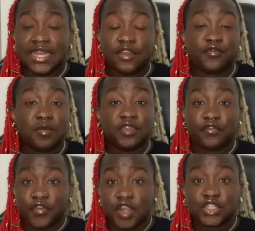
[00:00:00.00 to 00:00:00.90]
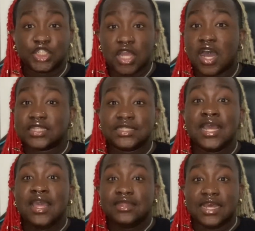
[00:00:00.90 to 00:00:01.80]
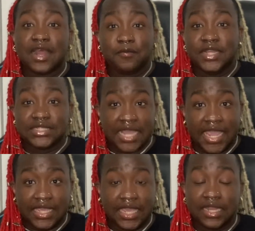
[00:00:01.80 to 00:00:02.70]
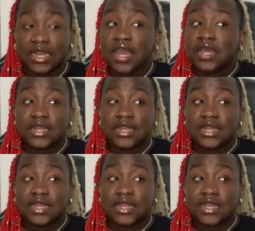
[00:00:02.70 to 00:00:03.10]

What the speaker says: And from the first shots that I've been taking,